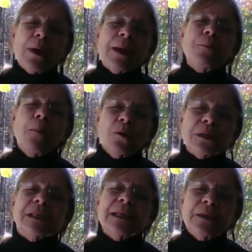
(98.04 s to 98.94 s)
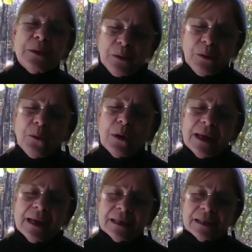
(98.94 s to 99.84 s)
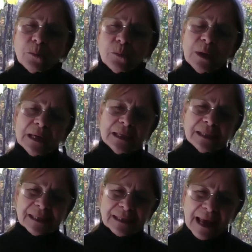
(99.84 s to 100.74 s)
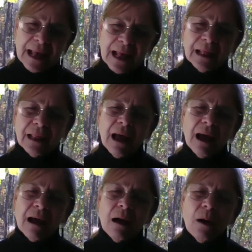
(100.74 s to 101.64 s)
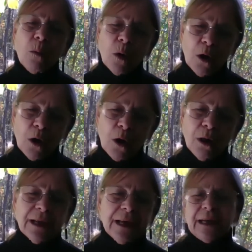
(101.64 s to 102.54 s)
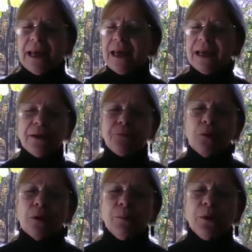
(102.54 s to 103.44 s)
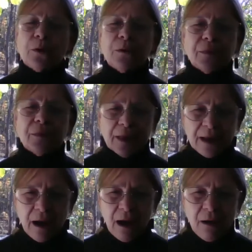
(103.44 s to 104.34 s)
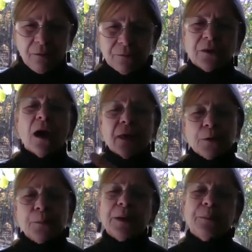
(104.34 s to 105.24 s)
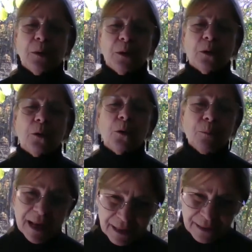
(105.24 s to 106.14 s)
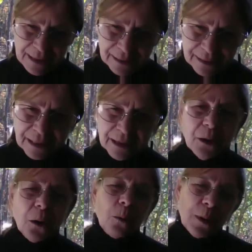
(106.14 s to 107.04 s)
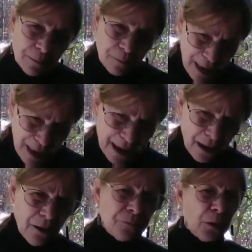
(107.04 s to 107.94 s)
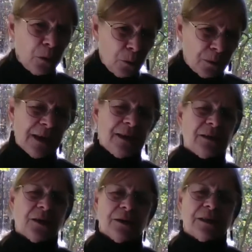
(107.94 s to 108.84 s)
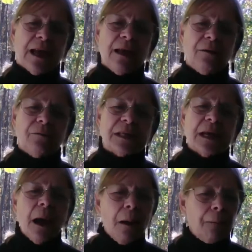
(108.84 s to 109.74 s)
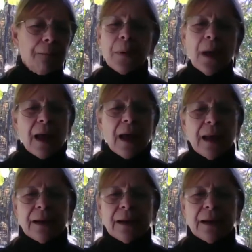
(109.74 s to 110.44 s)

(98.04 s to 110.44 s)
mostly do is we sell wool in any form you can think of to other people who make things. We make a few things ourselves, but